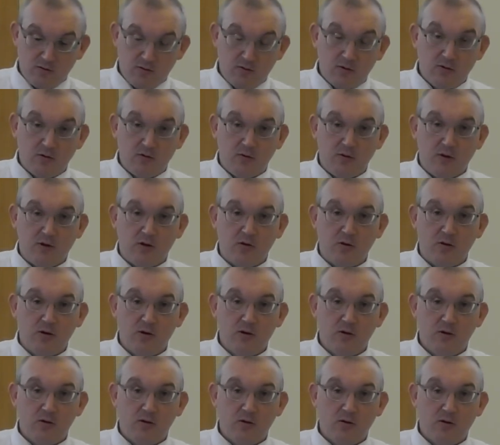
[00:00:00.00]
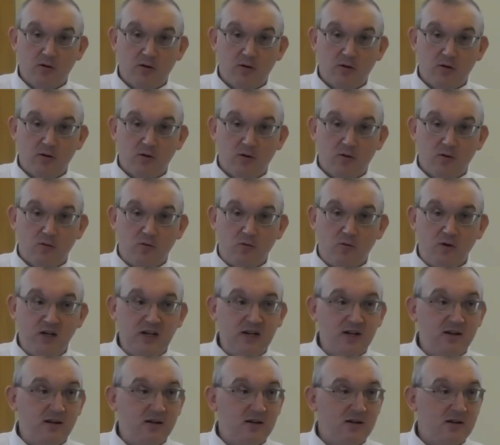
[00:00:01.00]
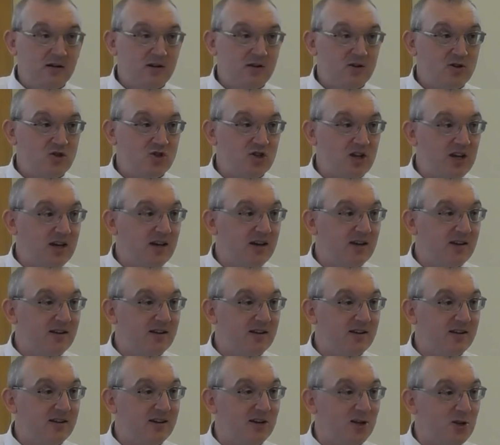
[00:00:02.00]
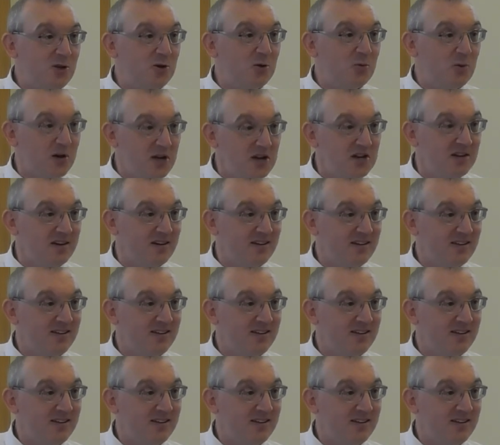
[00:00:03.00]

Not a reed shaken in the wind.